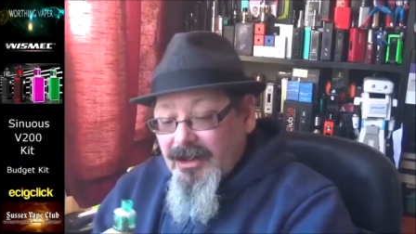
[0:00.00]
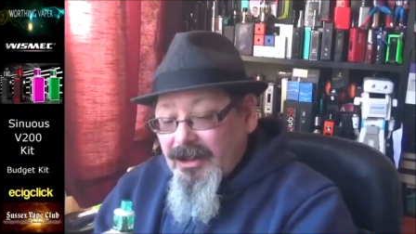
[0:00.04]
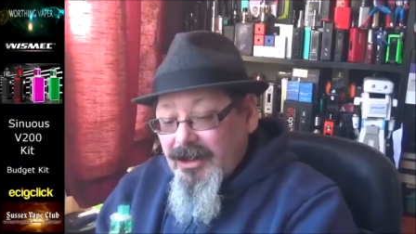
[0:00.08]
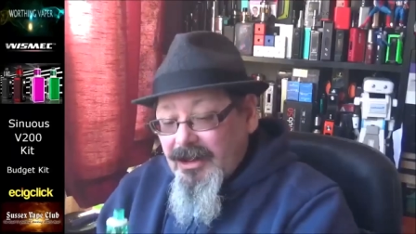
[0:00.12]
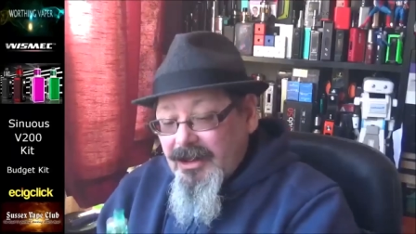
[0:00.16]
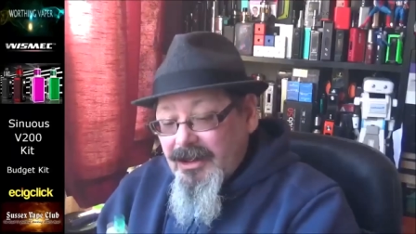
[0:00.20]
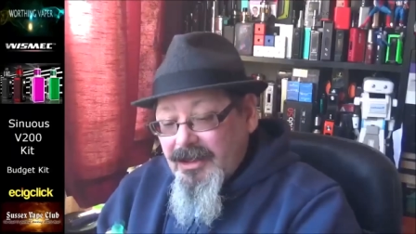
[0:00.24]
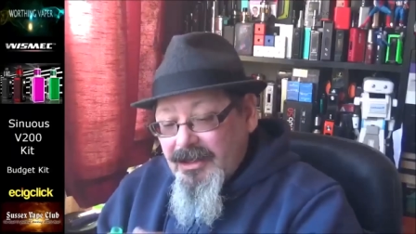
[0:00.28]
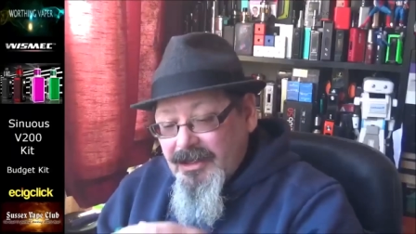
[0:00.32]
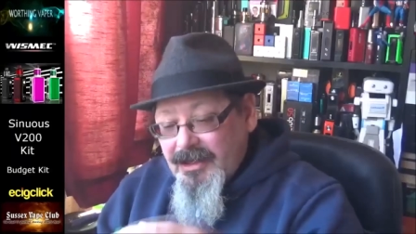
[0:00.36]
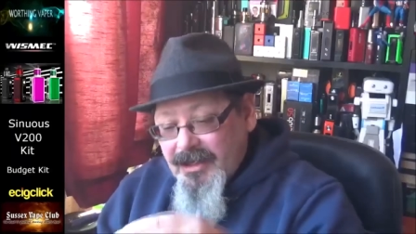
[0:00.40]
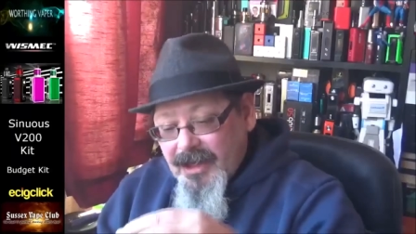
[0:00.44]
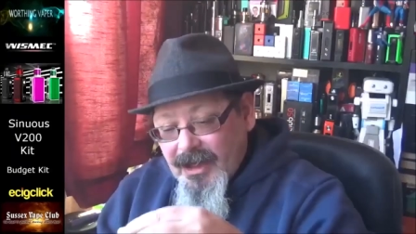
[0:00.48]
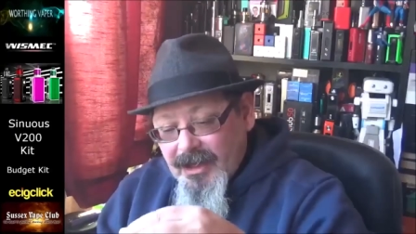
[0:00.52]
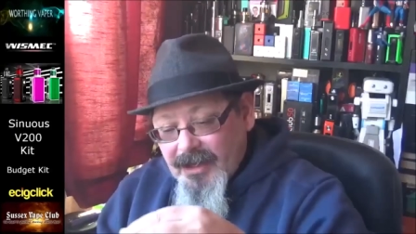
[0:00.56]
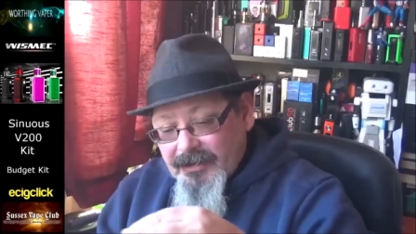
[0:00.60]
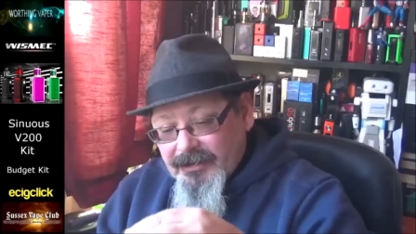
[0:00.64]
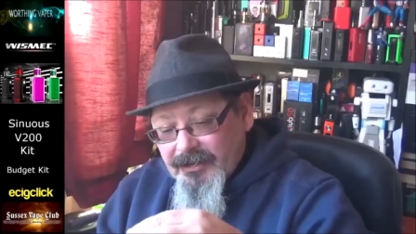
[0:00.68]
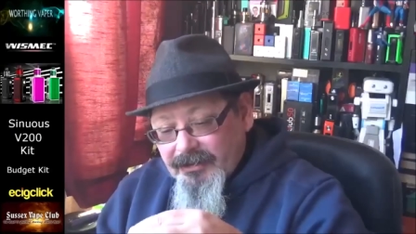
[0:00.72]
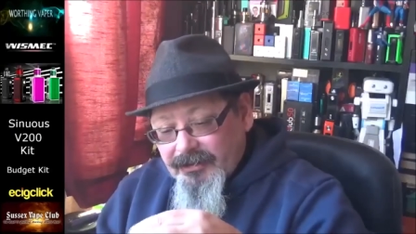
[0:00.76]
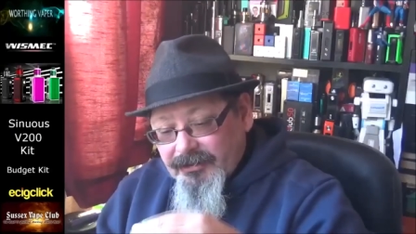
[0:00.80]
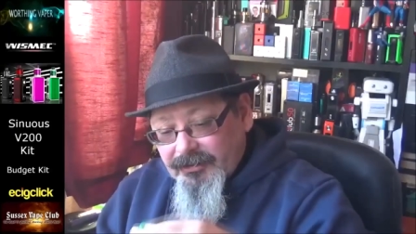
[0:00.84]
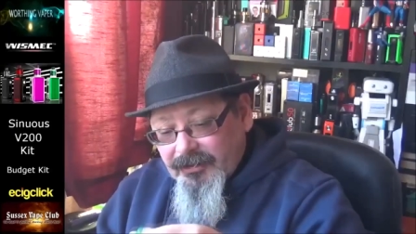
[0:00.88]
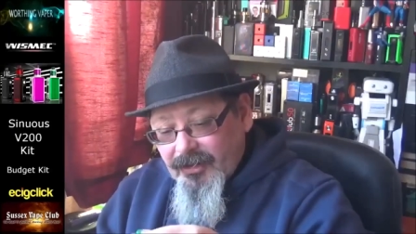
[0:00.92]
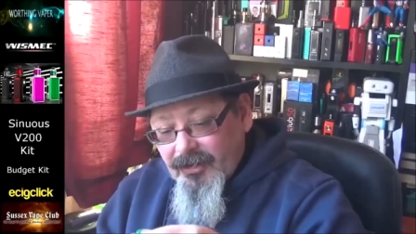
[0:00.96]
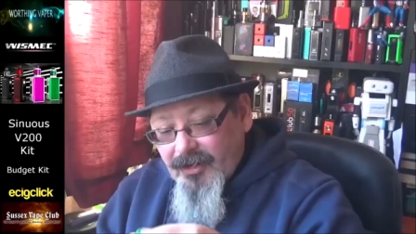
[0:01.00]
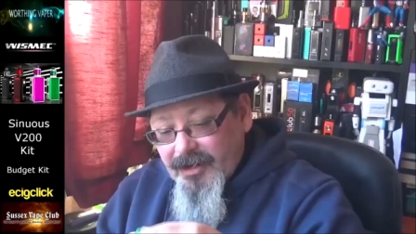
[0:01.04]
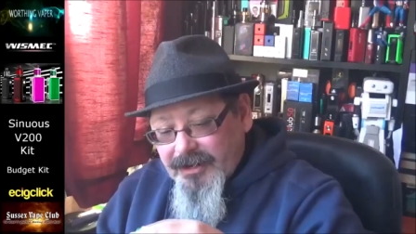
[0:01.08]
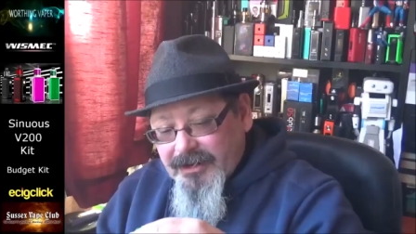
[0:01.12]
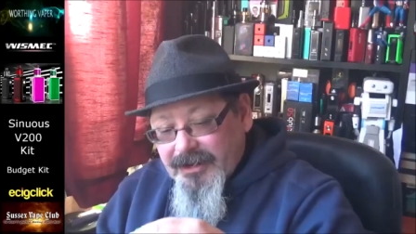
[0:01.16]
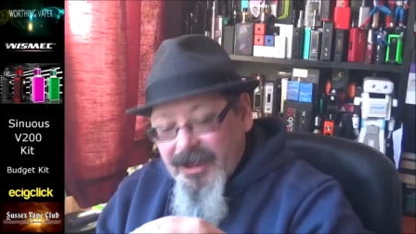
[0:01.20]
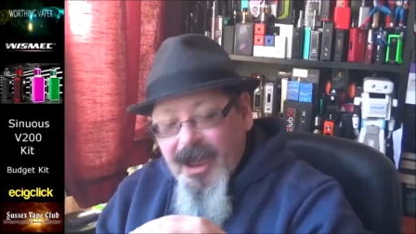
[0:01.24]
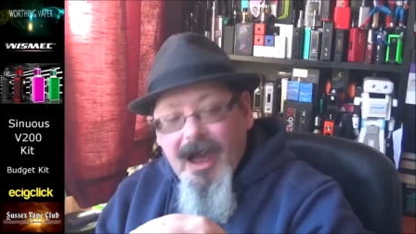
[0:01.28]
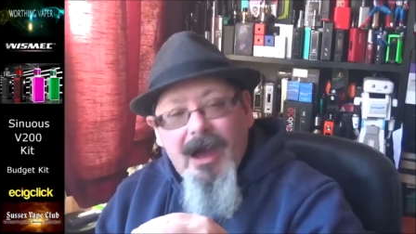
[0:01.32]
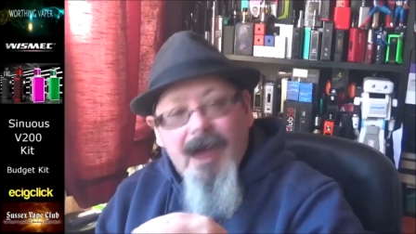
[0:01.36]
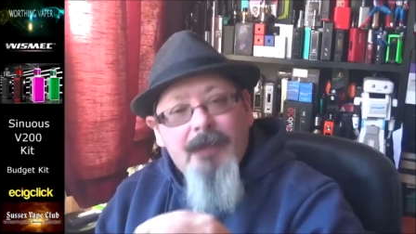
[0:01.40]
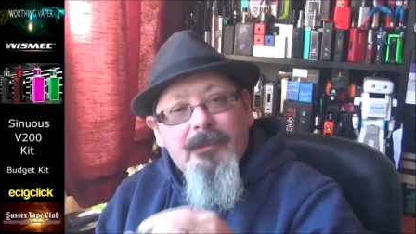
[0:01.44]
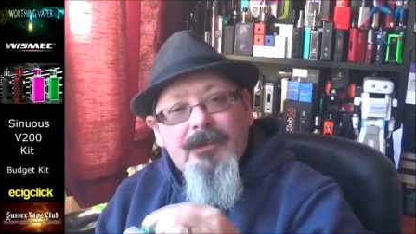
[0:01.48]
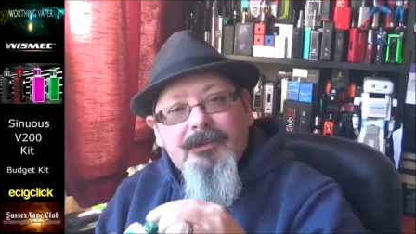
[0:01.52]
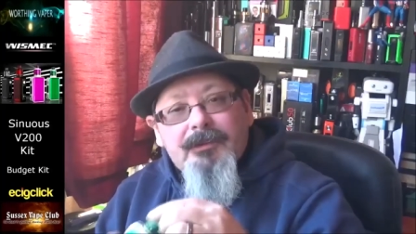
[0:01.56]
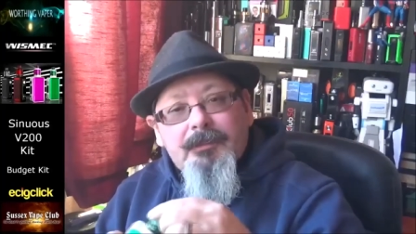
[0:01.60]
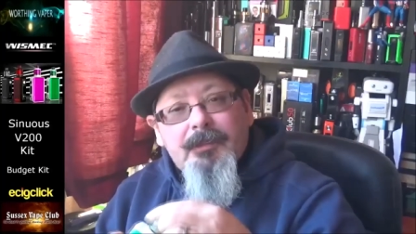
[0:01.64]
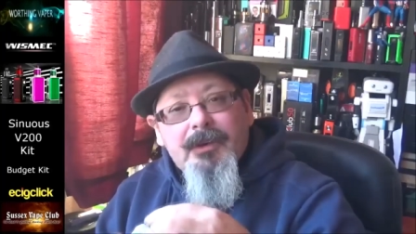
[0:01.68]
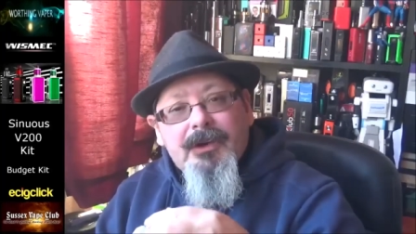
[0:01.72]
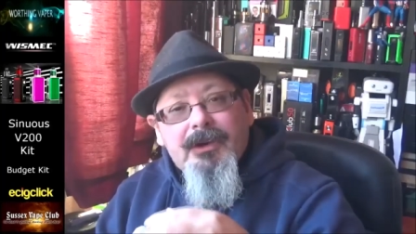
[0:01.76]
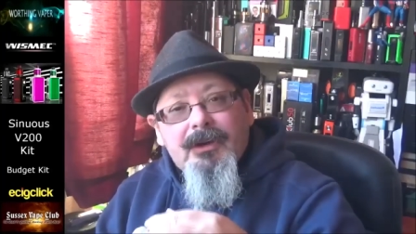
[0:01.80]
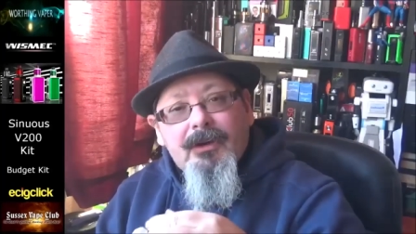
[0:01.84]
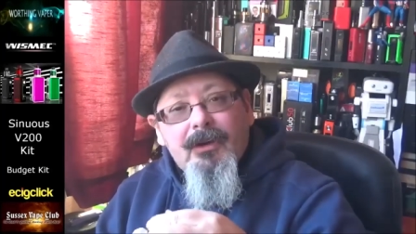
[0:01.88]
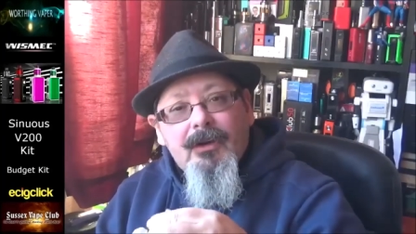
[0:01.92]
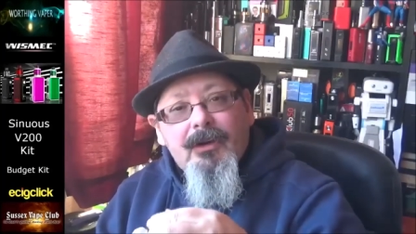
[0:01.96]
the the, uh, the slide cap has
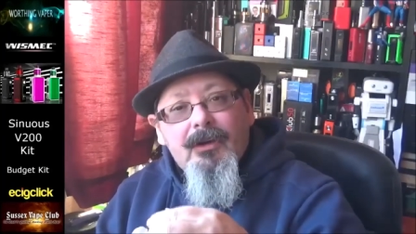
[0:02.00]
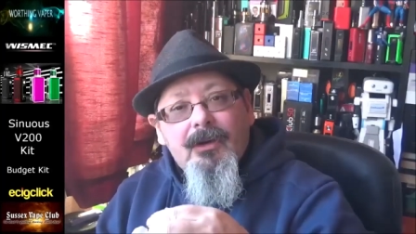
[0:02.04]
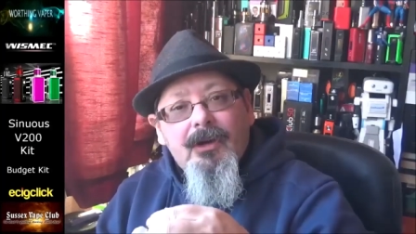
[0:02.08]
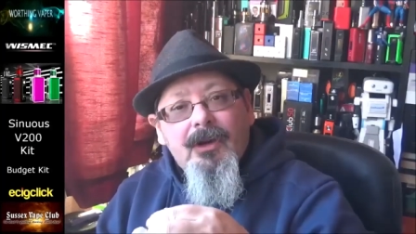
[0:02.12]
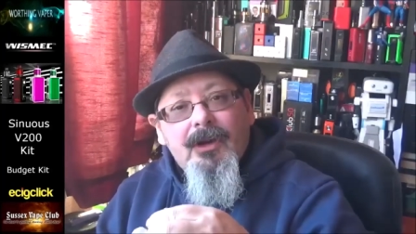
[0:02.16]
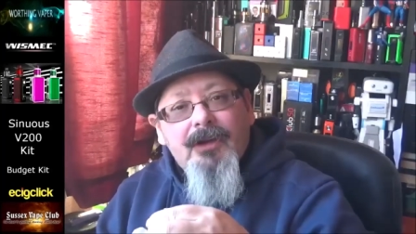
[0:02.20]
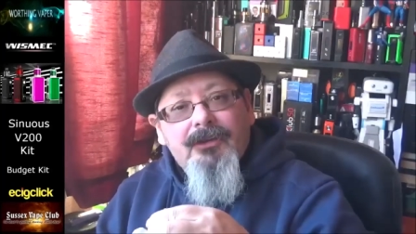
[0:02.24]
got